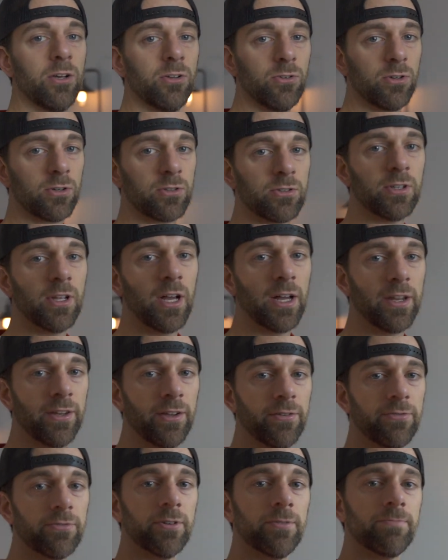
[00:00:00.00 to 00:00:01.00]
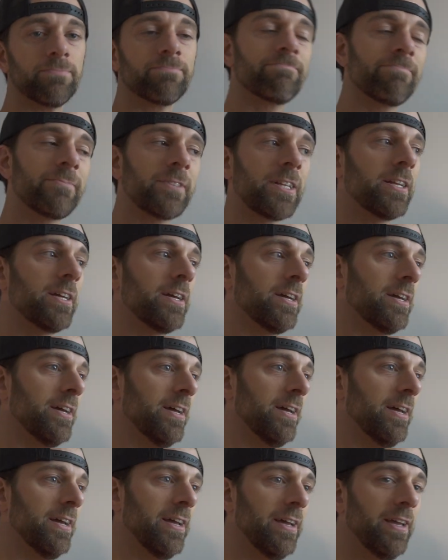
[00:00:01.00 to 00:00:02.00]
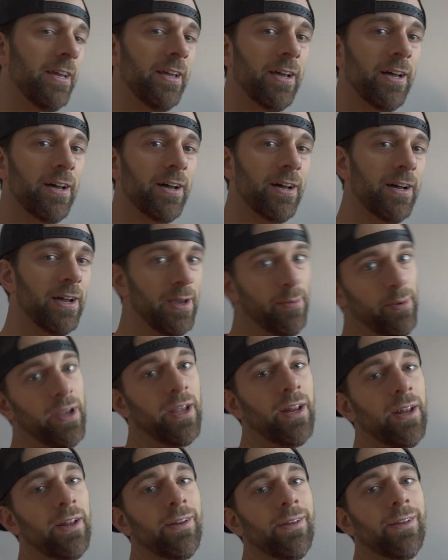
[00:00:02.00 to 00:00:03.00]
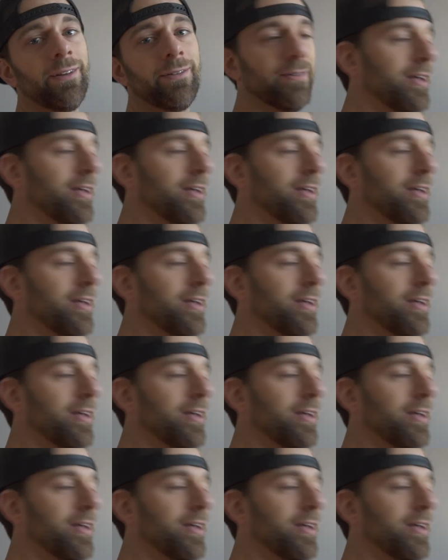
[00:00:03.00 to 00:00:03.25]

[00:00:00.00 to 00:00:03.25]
looks a lot different. I painted it.